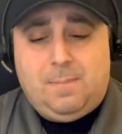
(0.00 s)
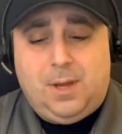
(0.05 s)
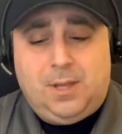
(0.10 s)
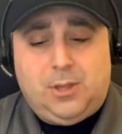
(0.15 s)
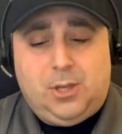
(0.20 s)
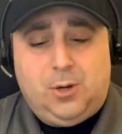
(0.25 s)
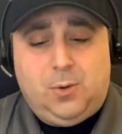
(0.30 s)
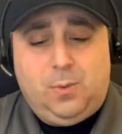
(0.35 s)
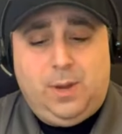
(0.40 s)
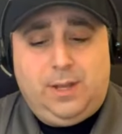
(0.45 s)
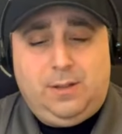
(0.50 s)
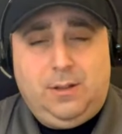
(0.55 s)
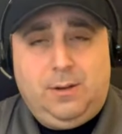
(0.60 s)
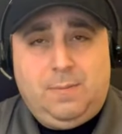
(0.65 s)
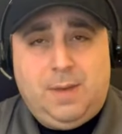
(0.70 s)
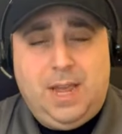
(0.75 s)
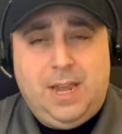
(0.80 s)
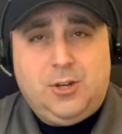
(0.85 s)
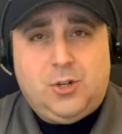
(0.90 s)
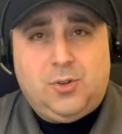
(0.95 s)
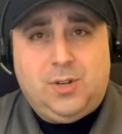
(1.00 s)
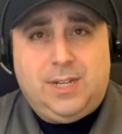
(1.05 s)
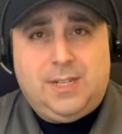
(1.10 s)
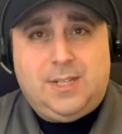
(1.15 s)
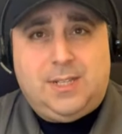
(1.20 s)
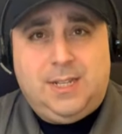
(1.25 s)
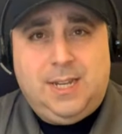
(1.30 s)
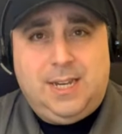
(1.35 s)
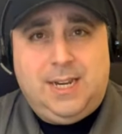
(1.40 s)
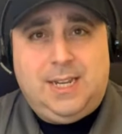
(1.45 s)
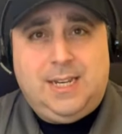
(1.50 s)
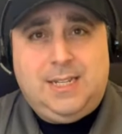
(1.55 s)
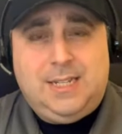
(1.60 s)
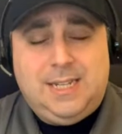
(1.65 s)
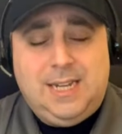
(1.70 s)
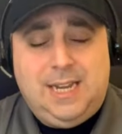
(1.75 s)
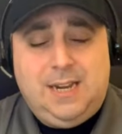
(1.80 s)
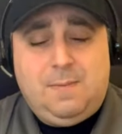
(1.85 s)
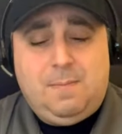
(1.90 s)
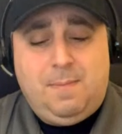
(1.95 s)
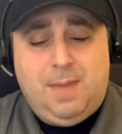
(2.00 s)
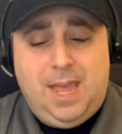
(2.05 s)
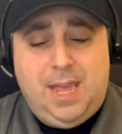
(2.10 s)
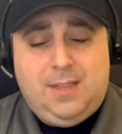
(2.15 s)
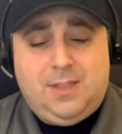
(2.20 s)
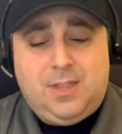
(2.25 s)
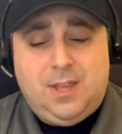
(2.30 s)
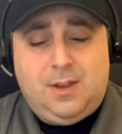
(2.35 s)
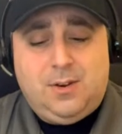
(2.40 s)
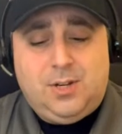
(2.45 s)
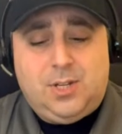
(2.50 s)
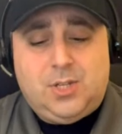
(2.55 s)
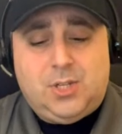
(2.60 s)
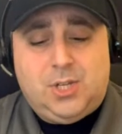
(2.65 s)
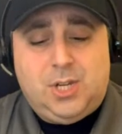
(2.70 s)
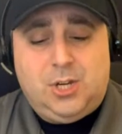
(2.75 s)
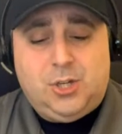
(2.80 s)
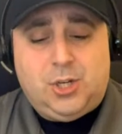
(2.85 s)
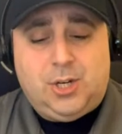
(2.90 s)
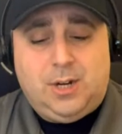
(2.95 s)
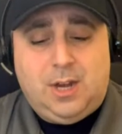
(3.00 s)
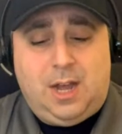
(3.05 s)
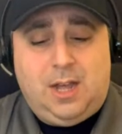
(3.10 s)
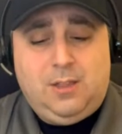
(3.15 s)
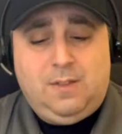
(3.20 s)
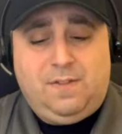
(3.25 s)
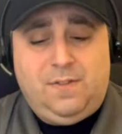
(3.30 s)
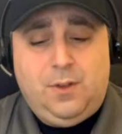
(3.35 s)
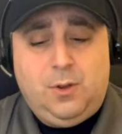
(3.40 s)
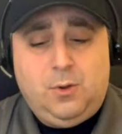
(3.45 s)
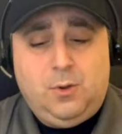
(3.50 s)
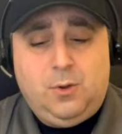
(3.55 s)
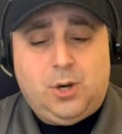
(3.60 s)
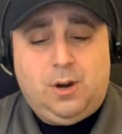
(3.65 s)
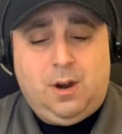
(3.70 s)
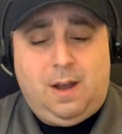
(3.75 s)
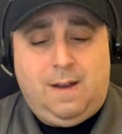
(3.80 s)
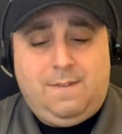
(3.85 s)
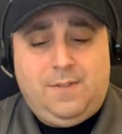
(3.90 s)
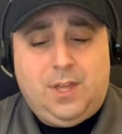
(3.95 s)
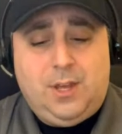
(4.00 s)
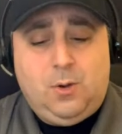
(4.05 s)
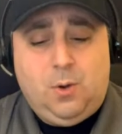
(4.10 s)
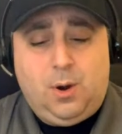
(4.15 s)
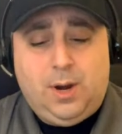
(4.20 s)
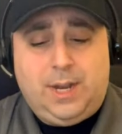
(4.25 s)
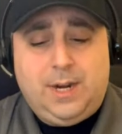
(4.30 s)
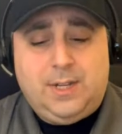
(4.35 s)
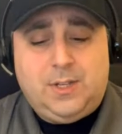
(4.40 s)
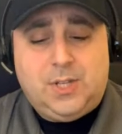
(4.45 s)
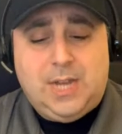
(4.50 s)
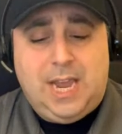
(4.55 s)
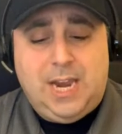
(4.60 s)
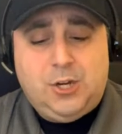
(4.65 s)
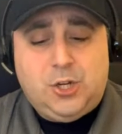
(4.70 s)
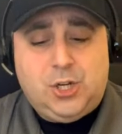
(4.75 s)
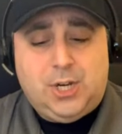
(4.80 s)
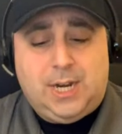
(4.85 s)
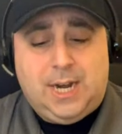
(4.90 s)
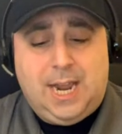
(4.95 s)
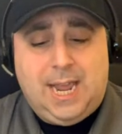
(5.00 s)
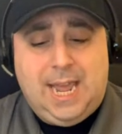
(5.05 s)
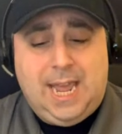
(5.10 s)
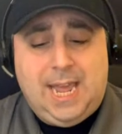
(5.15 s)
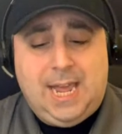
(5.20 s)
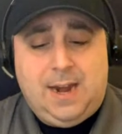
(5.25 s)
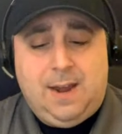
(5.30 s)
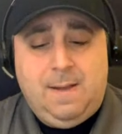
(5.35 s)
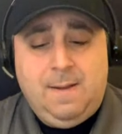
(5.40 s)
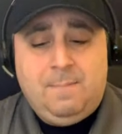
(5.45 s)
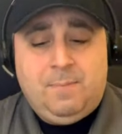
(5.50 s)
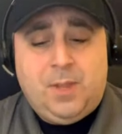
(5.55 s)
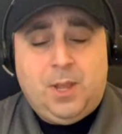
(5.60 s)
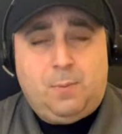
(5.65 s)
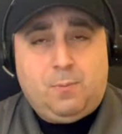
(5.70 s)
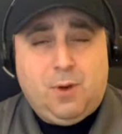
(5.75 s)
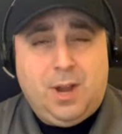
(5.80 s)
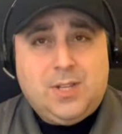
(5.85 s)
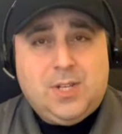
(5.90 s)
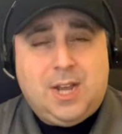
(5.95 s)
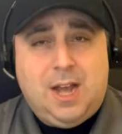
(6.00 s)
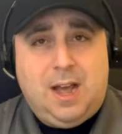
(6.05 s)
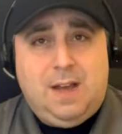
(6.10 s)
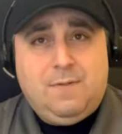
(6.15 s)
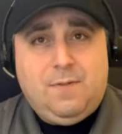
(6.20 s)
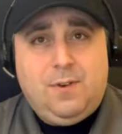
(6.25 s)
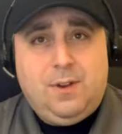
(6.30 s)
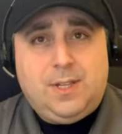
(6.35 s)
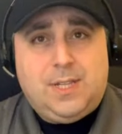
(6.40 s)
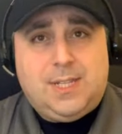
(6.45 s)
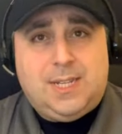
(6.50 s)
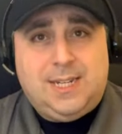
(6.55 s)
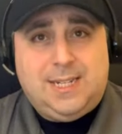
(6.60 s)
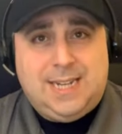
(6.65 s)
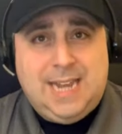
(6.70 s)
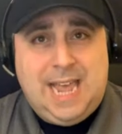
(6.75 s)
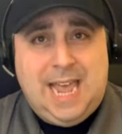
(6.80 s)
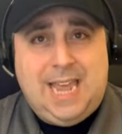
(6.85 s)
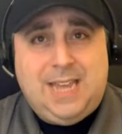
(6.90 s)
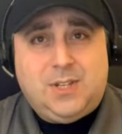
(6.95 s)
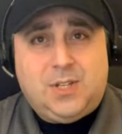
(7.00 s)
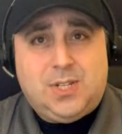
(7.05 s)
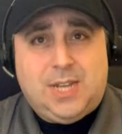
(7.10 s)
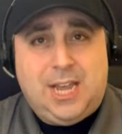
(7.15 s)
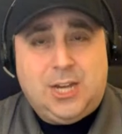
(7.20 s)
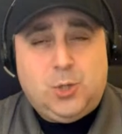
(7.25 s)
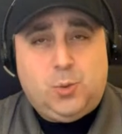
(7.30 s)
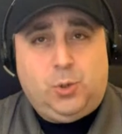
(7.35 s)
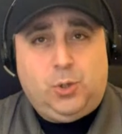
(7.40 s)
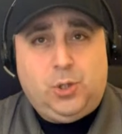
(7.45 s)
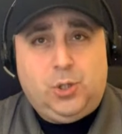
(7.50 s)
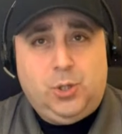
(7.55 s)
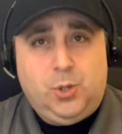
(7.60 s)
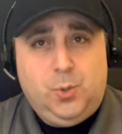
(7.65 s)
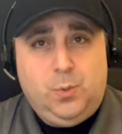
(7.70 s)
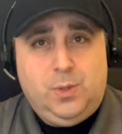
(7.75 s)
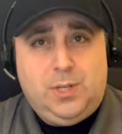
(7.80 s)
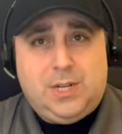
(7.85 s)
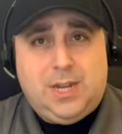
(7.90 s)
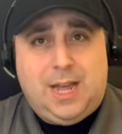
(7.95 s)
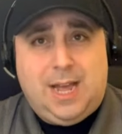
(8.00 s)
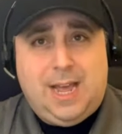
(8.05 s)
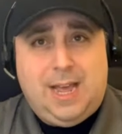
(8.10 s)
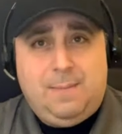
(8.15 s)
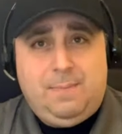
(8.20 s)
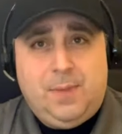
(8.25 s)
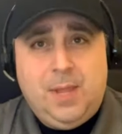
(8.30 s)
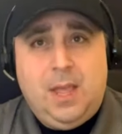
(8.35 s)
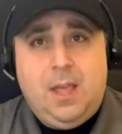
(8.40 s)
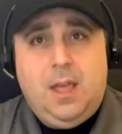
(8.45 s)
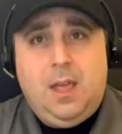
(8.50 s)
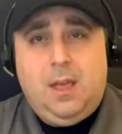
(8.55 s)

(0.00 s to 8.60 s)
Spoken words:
But the New England Patriots did indeed make their decision on the future of the organization. And a press conference today scheduled noontime.